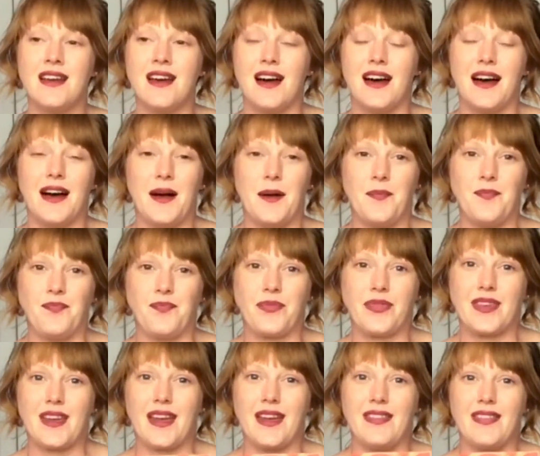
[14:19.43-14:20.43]

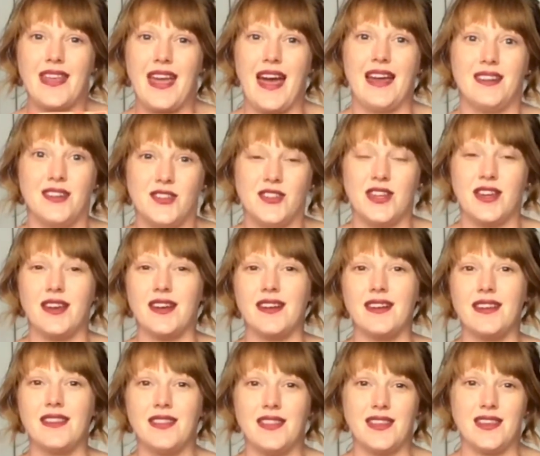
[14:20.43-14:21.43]
the energy and
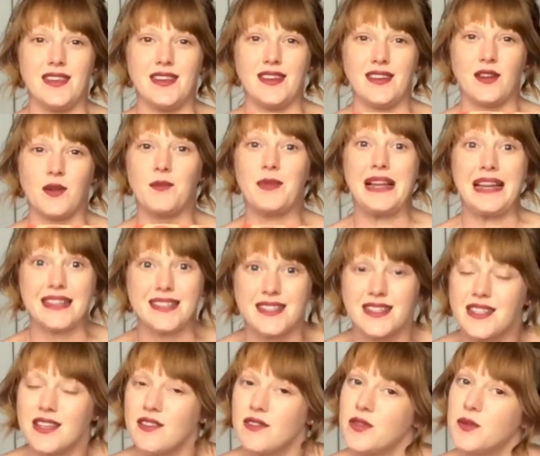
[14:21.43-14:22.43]
in the
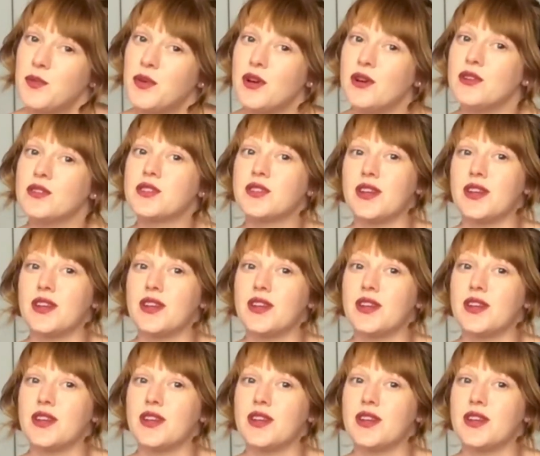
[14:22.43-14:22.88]
complexity of the plot,